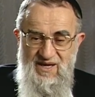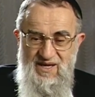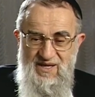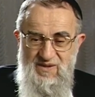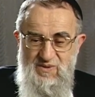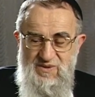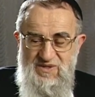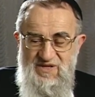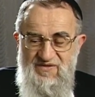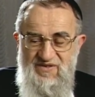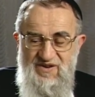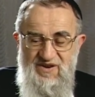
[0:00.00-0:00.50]
it
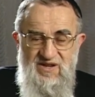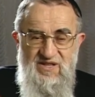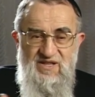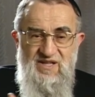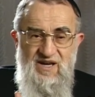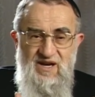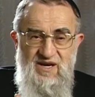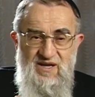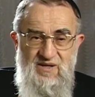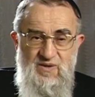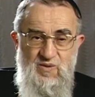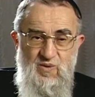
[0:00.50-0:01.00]
was a very
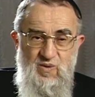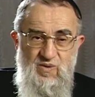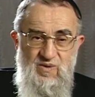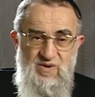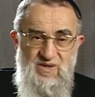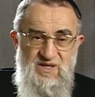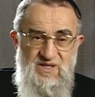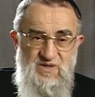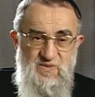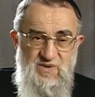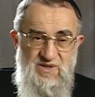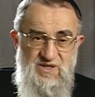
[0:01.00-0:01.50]
tight
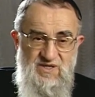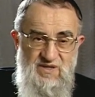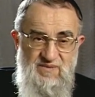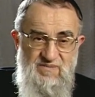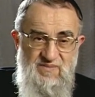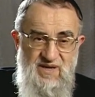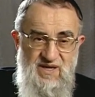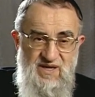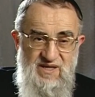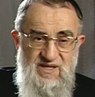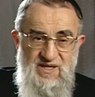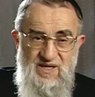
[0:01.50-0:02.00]
quarters where she
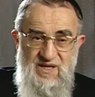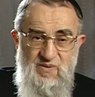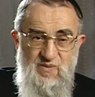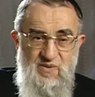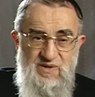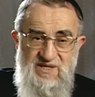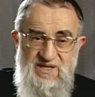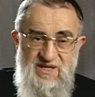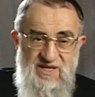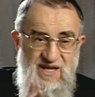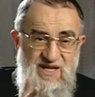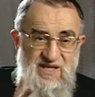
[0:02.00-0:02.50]
baked. It
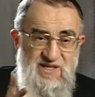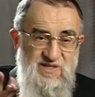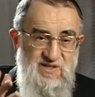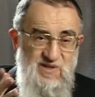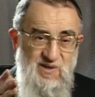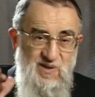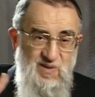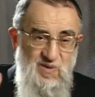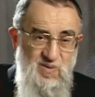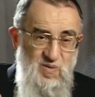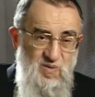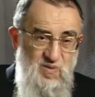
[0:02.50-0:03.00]
was against
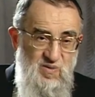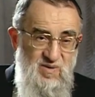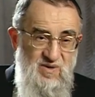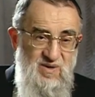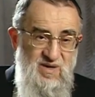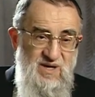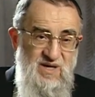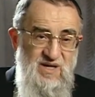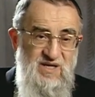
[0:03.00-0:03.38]
the law.